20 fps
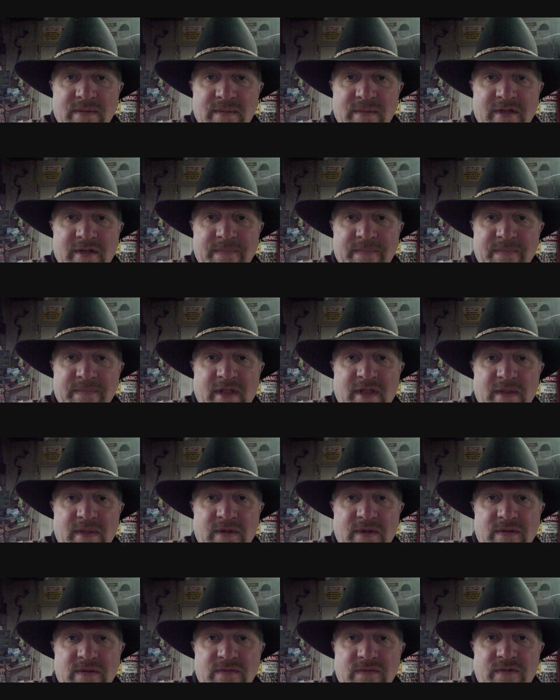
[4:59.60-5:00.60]
But
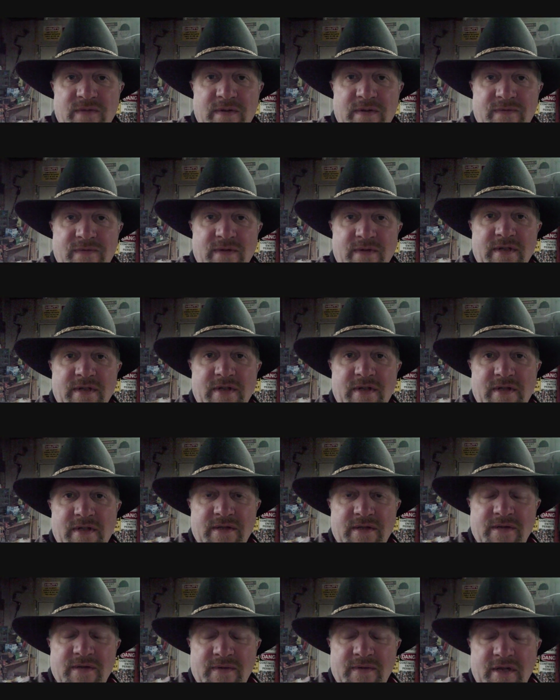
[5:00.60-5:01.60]
anyway, feel free to
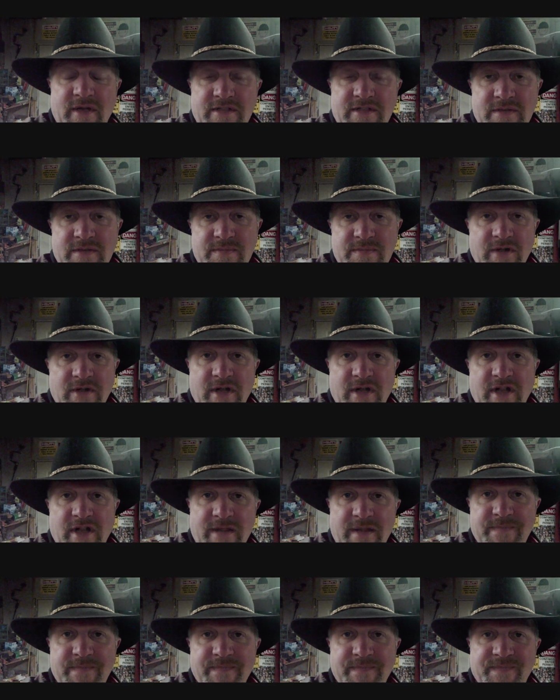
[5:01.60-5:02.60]
rate,
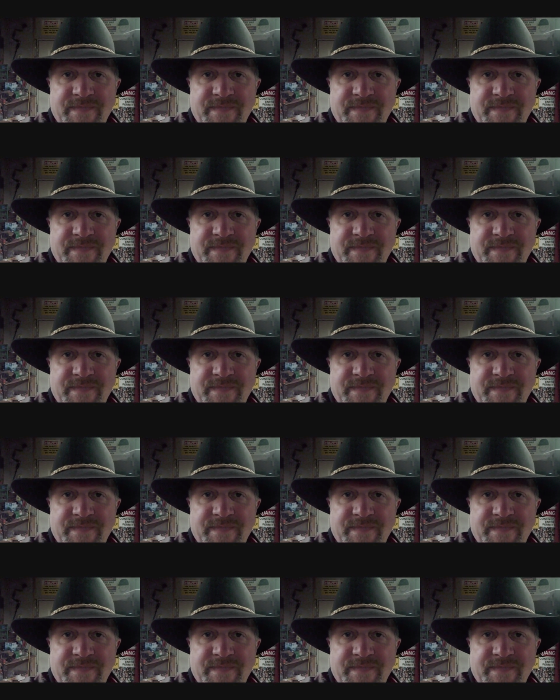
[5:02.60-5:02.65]
subscribe.